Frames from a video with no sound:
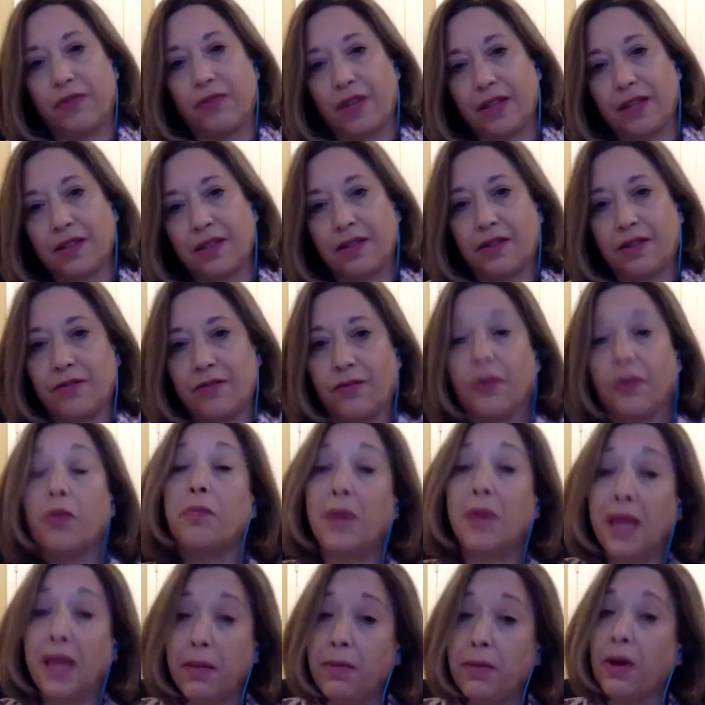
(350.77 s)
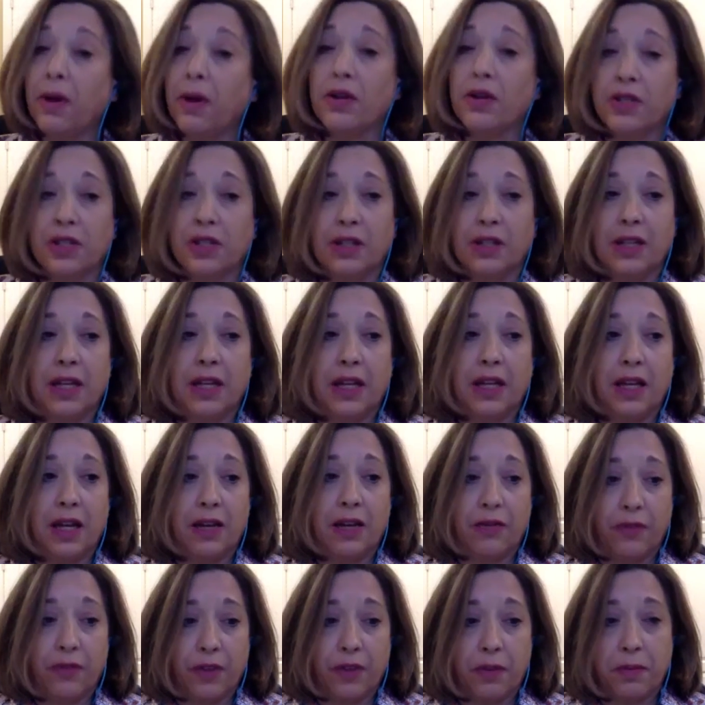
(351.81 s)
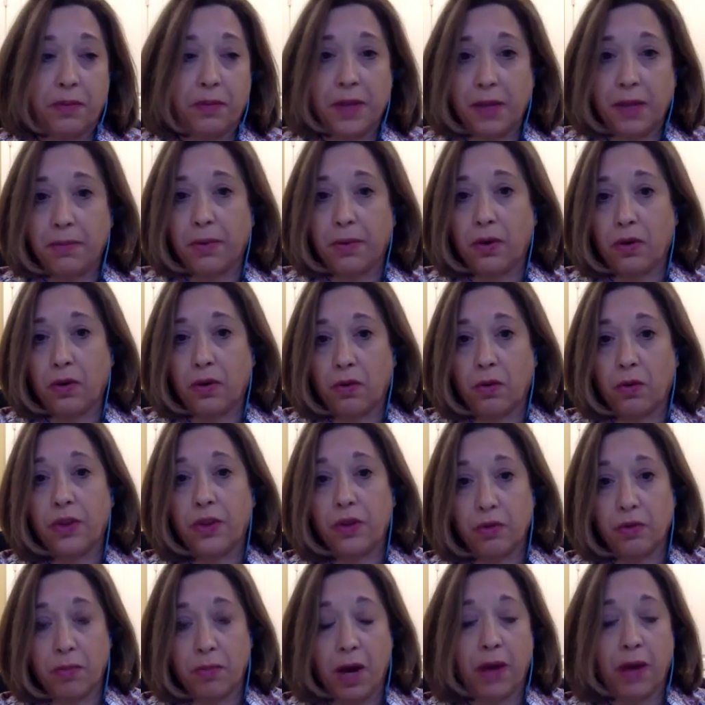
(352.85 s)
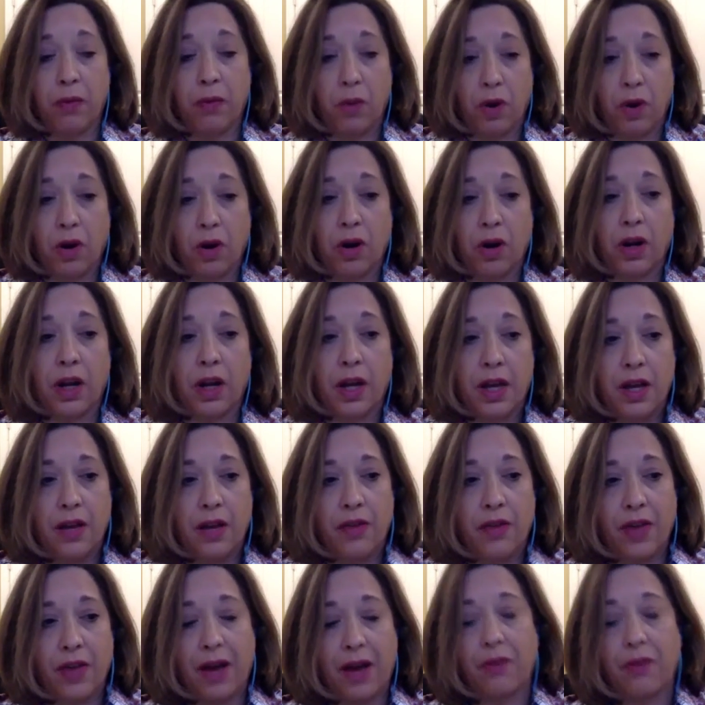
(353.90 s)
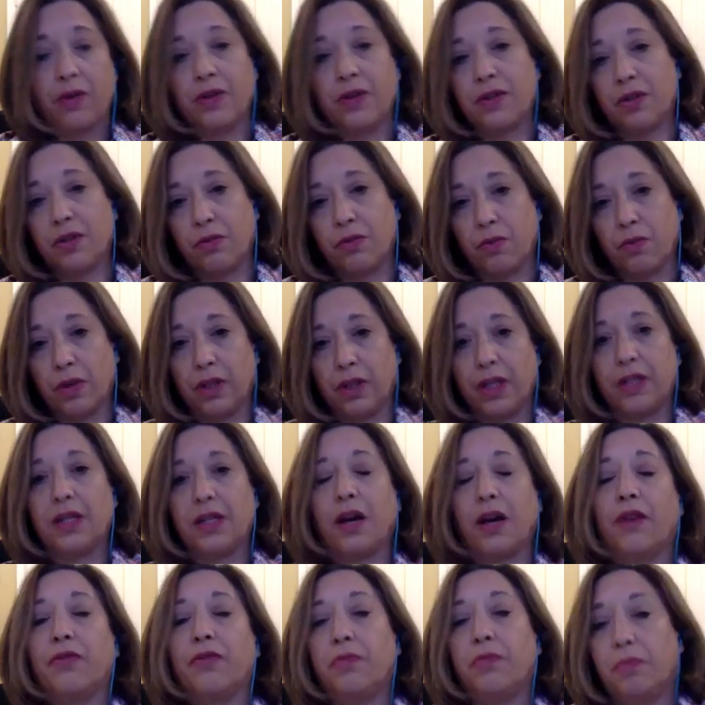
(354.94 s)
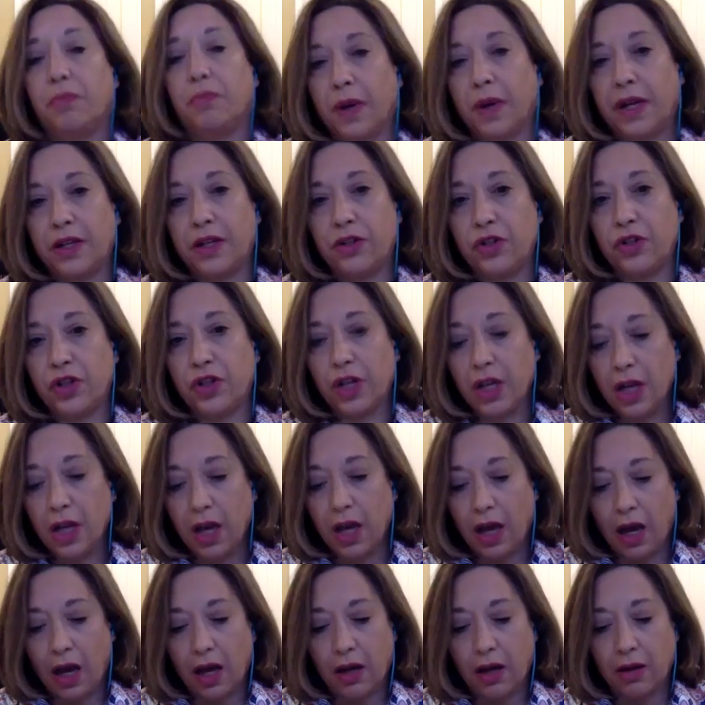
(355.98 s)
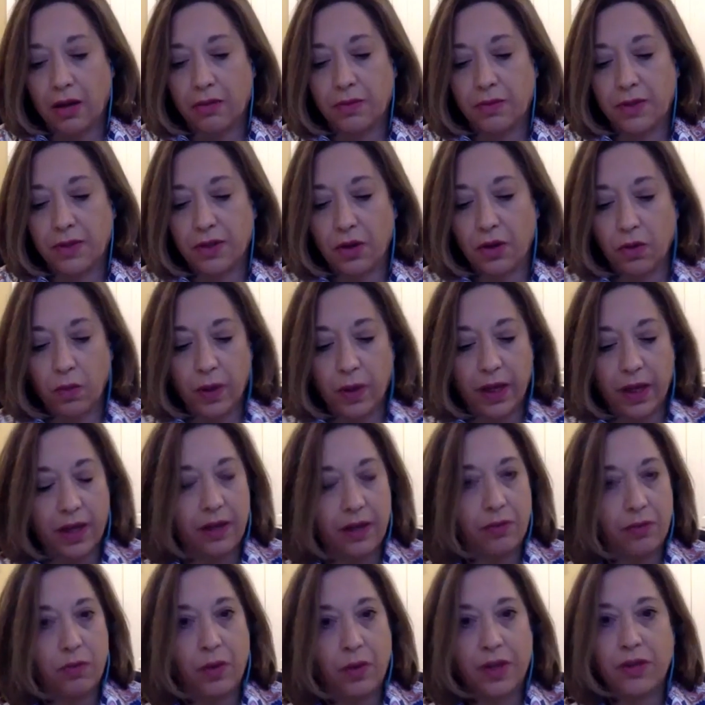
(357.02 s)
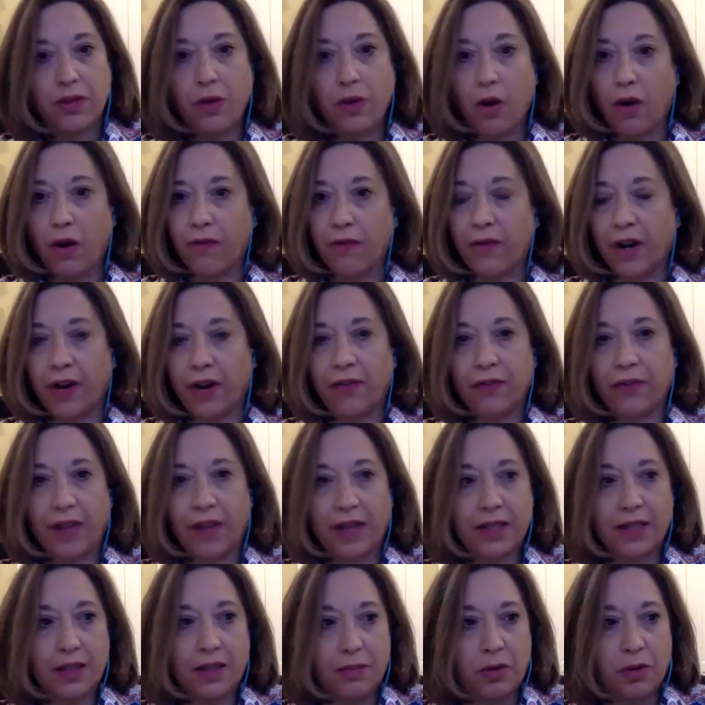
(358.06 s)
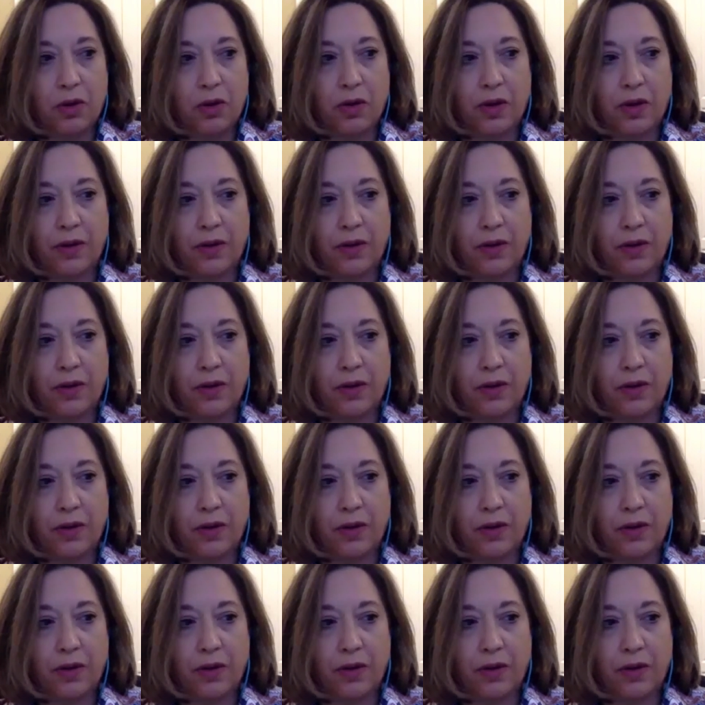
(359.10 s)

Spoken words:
That's, for me personally, and for the people with whom I work, that was a really tough bridge. So we are very flexible.